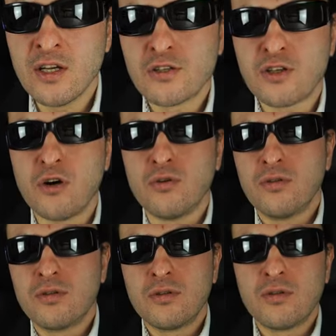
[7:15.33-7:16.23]
So
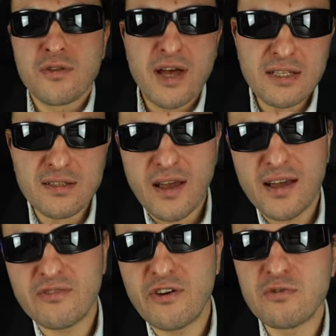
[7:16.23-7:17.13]
that's the
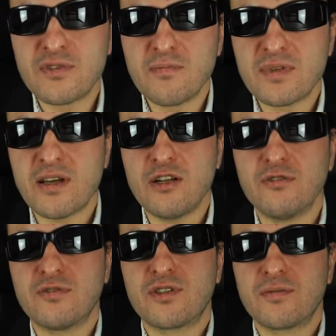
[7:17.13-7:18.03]
headphones
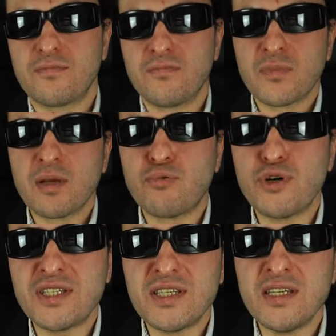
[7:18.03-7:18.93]
themselves.
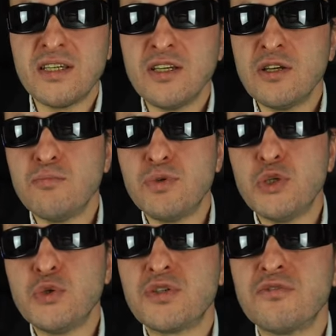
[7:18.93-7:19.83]
Pretty,
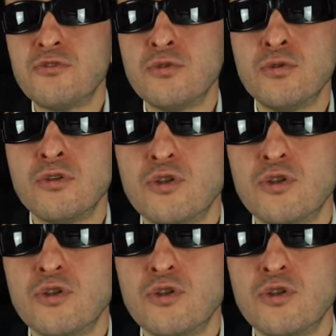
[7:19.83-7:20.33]
beautiful,